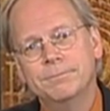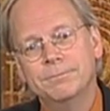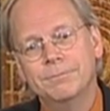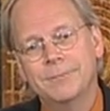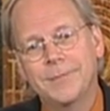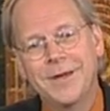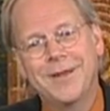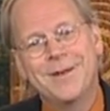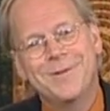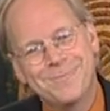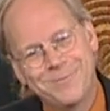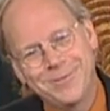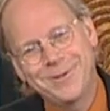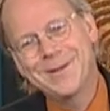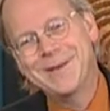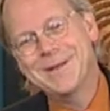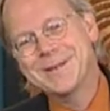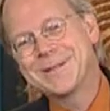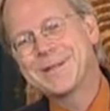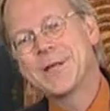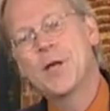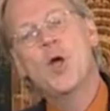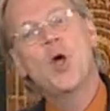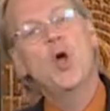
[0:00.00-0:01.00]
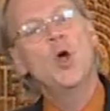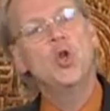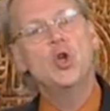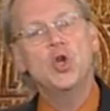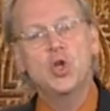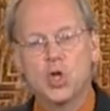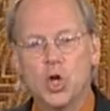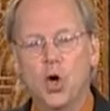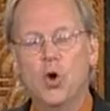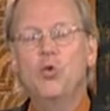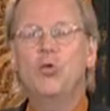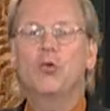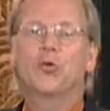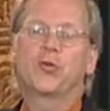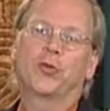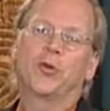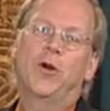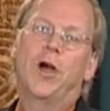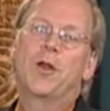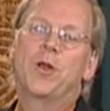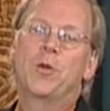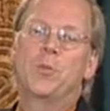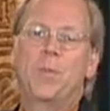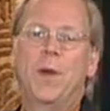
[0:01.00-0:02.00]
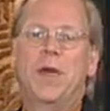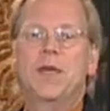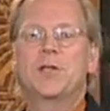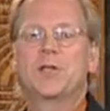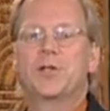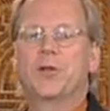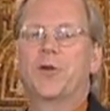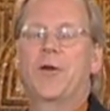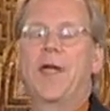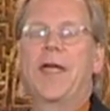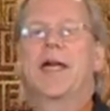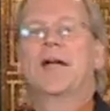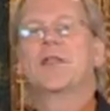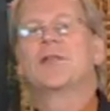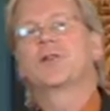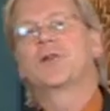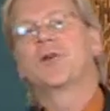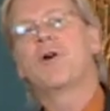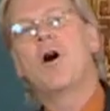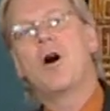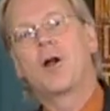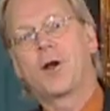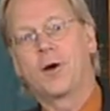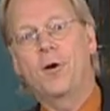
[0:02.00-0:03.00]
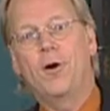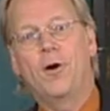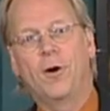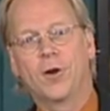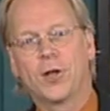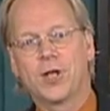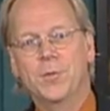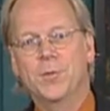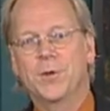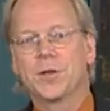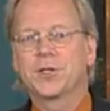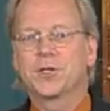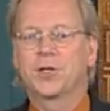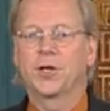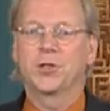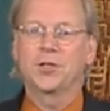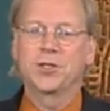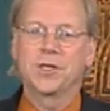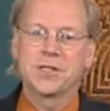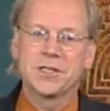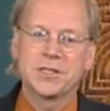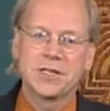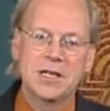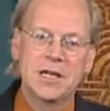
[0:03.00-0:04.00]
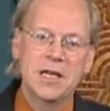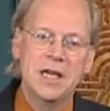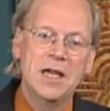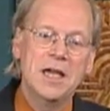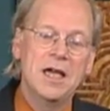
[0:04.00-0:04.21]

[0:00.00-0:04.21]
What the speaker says: And please, don't try to base your answer on an argument such as,